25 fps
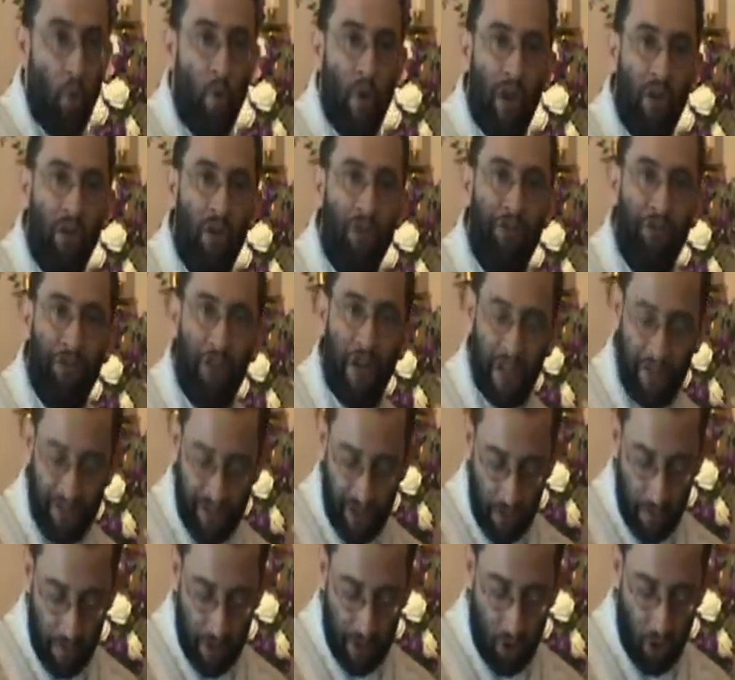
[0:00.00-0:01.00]
We are not
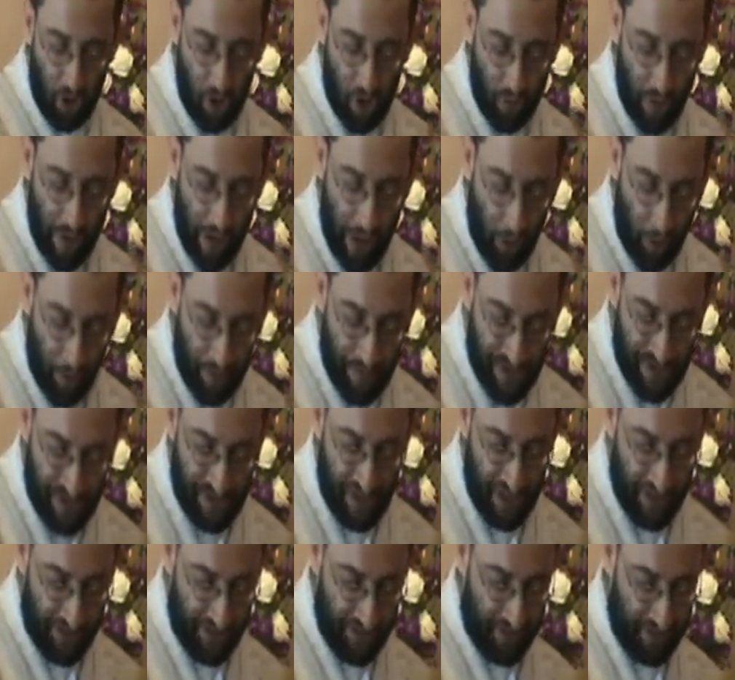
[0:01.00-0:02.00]
fighting because we are
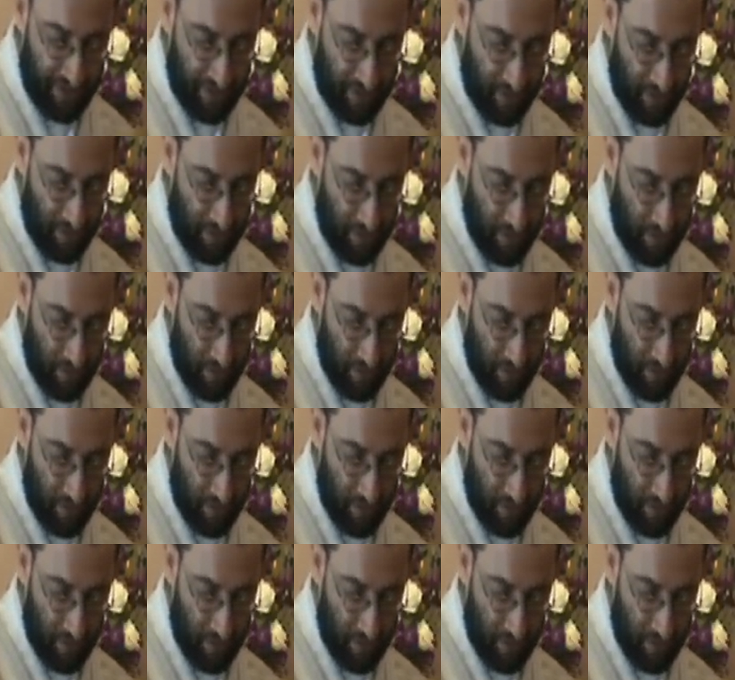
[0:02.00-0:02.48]
upset.